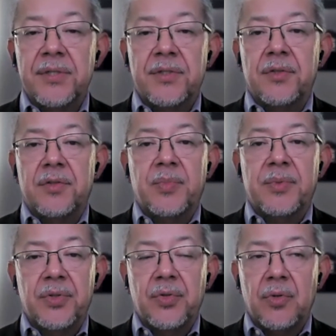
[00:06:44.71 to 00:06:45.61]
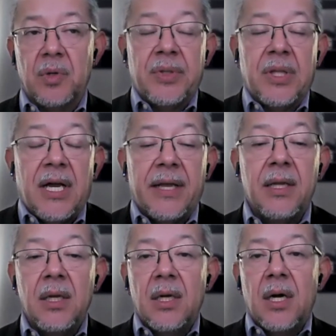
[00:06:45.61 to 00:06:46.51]
to, to apply.
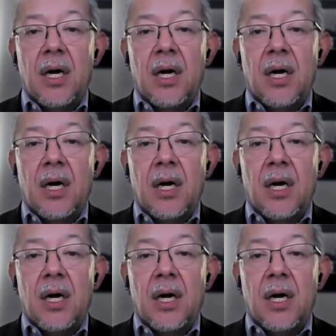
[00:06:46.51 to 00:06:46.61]
Mm-hmm.